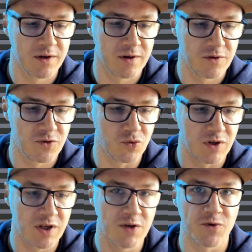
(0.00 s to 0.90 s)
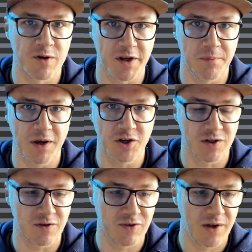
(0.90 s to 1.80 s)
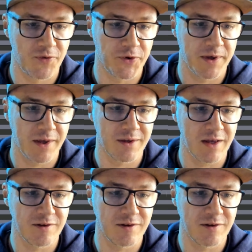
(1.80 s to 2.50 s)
to keyframe animations. And you can get